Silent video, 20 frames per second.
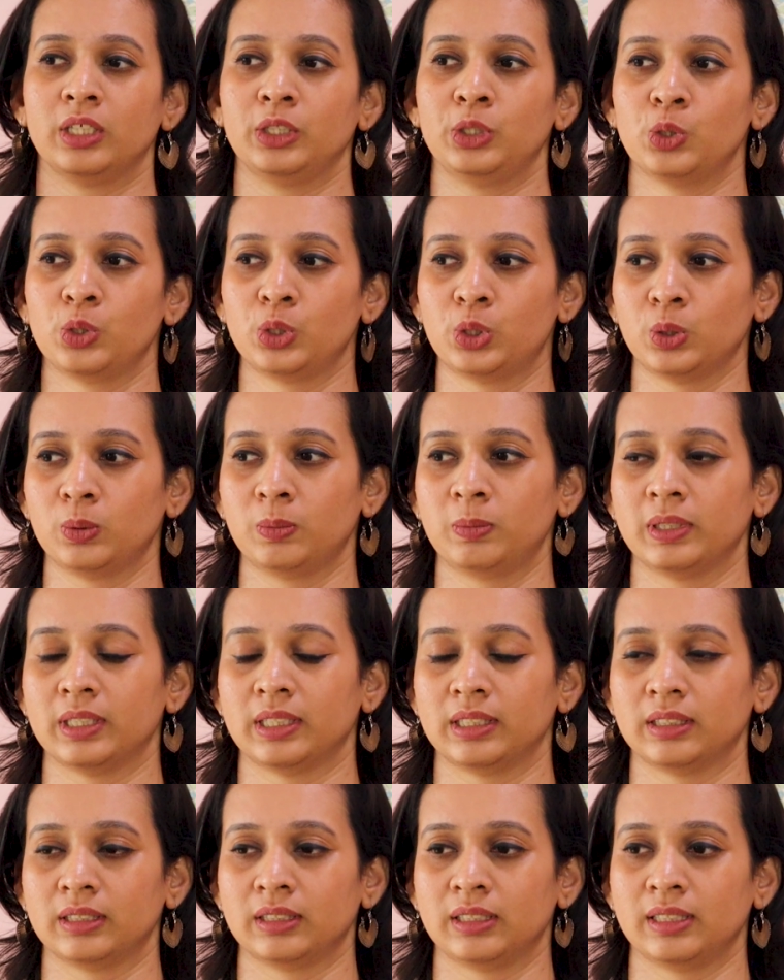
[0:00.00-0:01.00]
YouTube
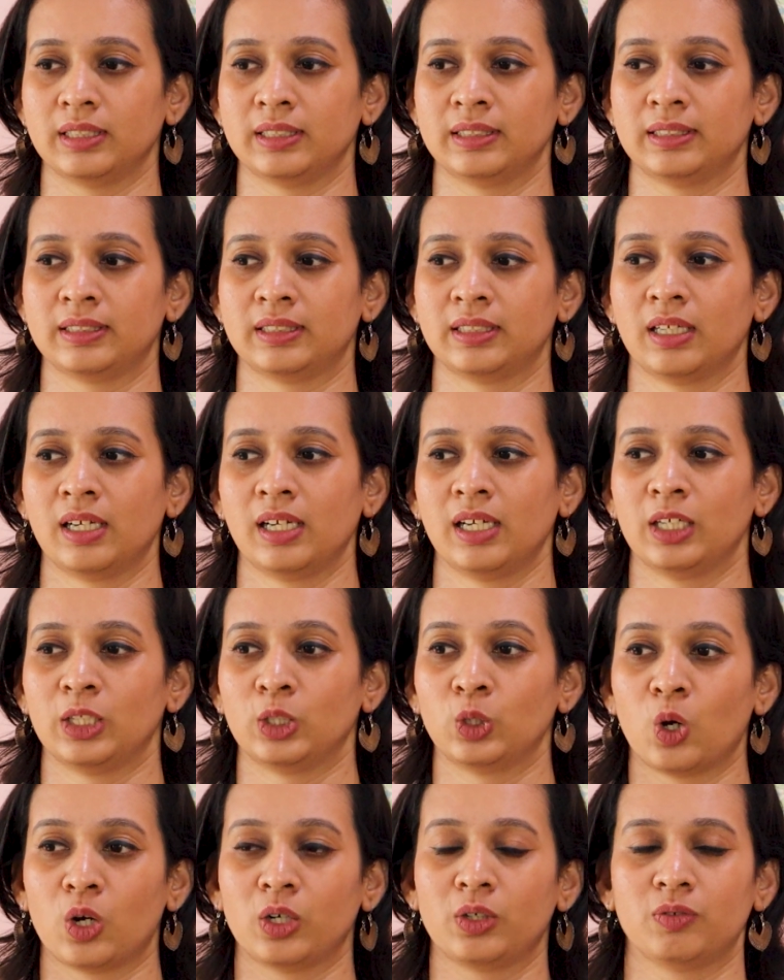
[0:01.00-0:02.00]
is
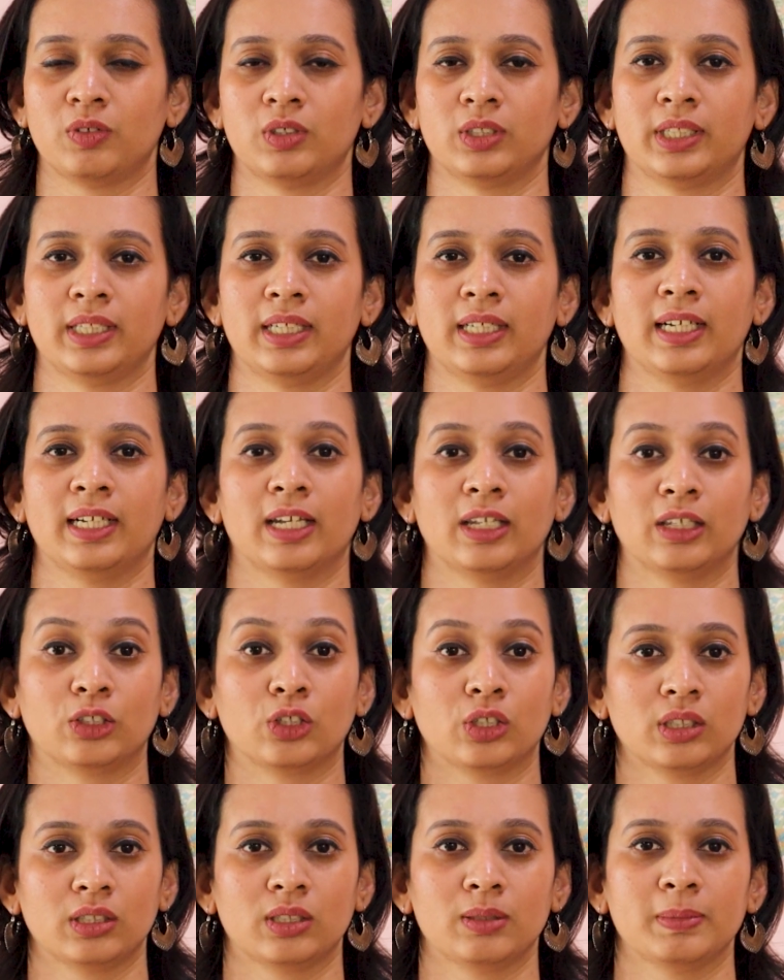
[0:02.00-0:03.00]
not working,
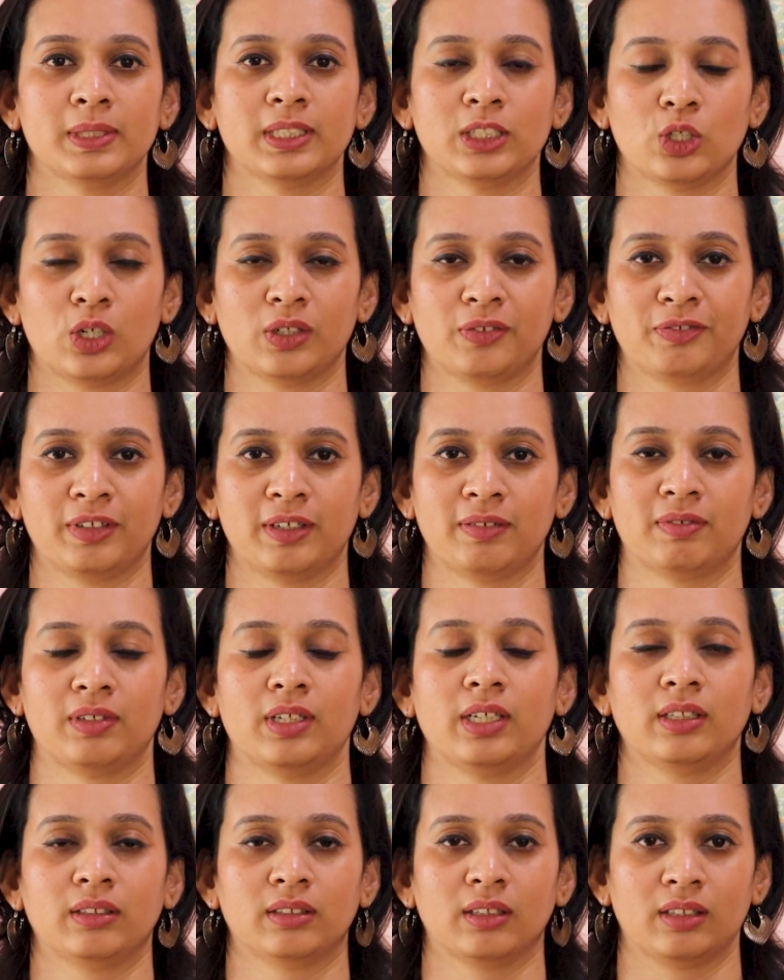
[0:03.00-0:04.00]
algorithm is not
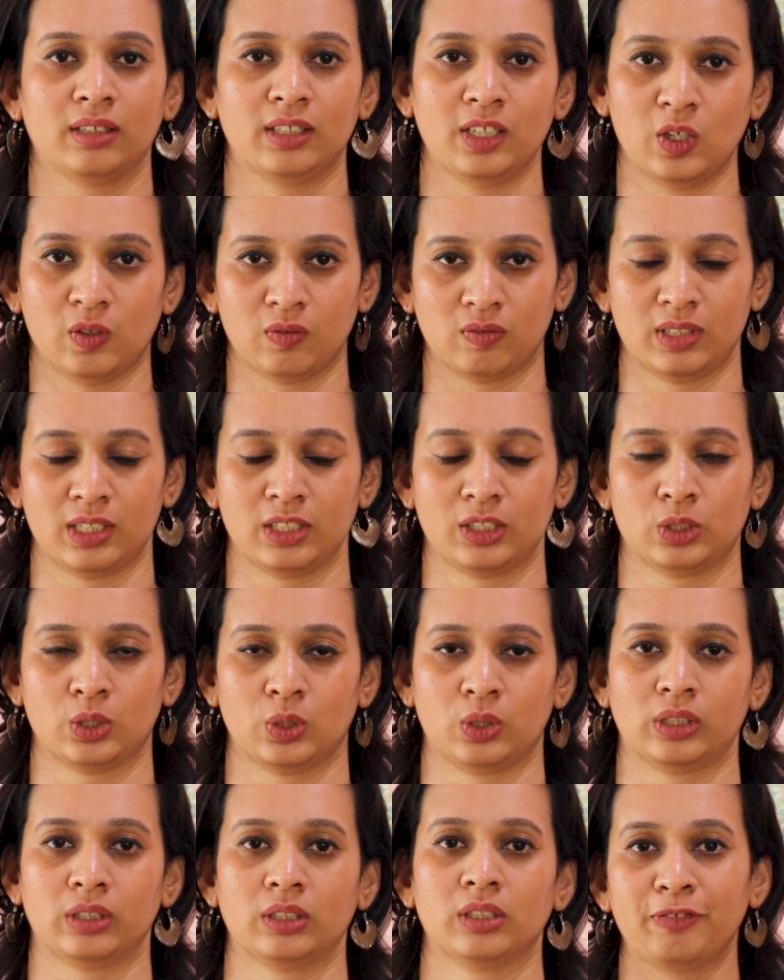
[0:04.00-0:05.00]
favoring, nothing of that
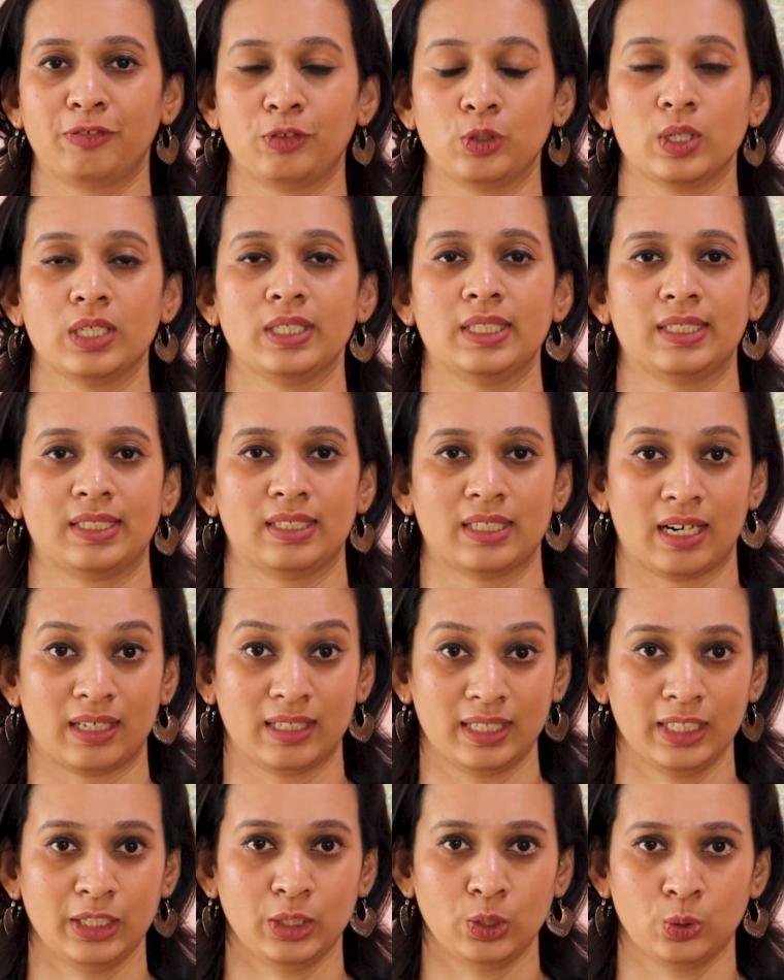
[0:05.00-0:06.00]
sort. If you are
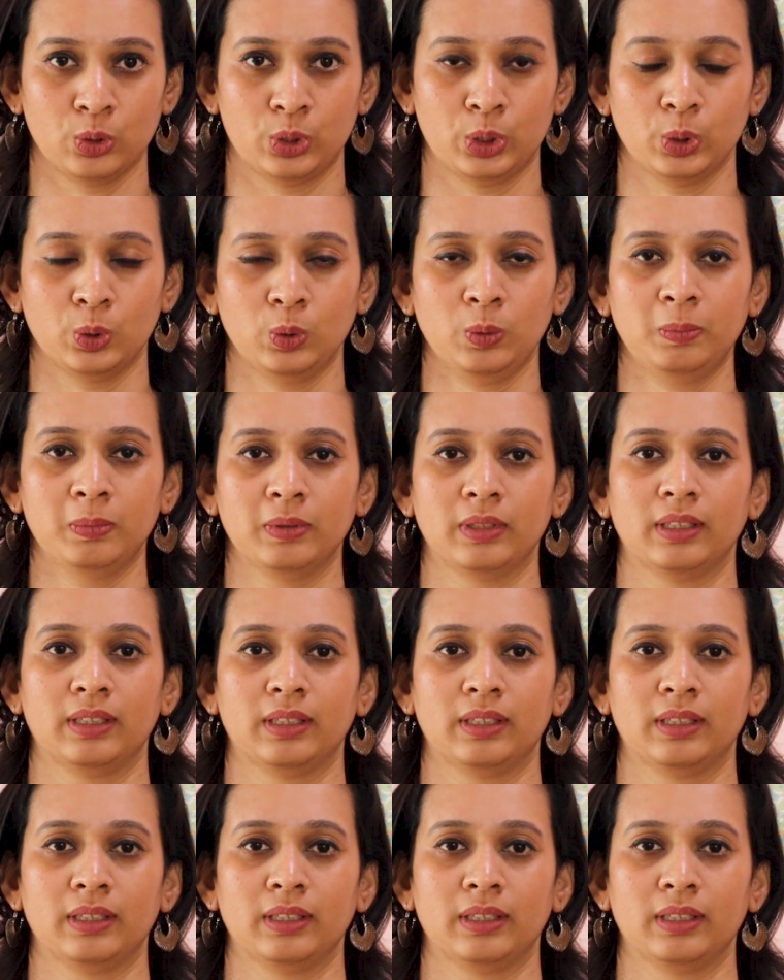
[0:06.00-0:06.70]
starting YouTube,